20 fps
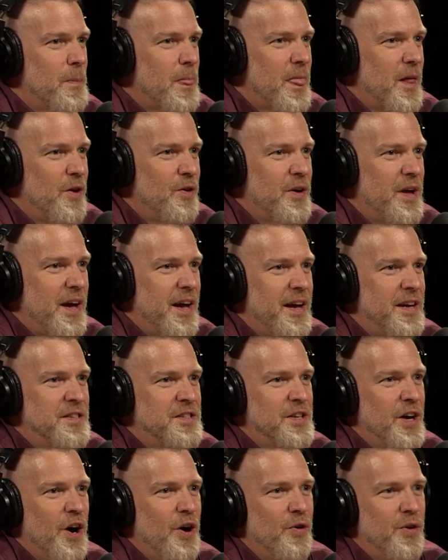Okay. okay.
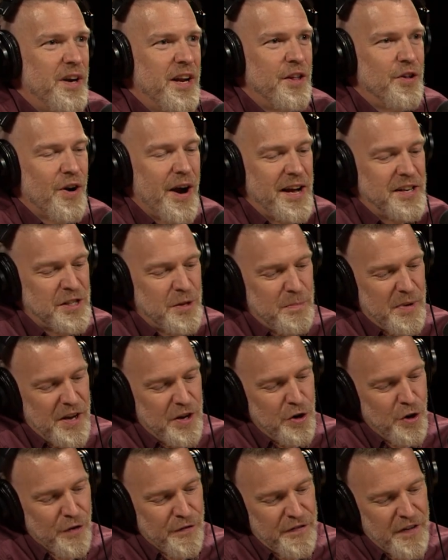So it either has to be
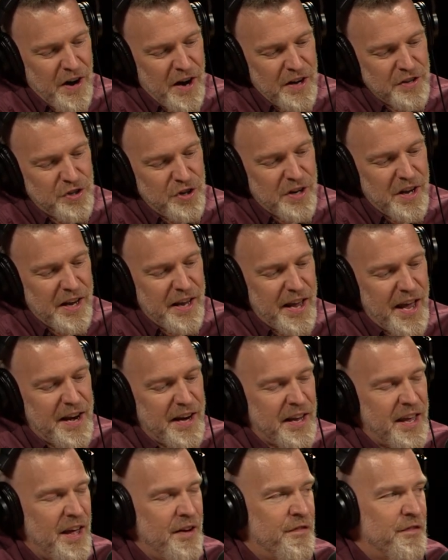your funds, you can get
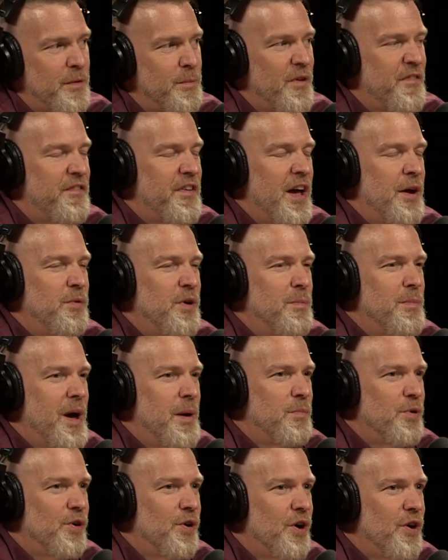a gift from a family
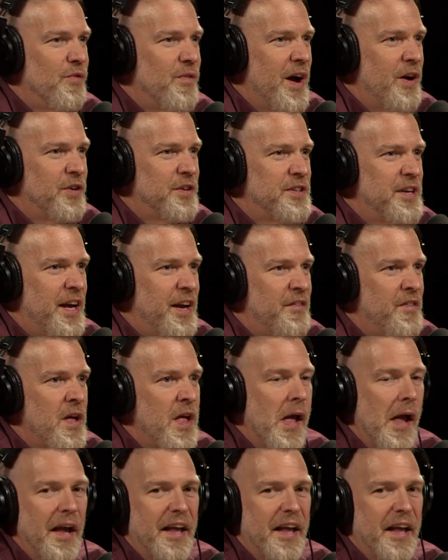member or a relative.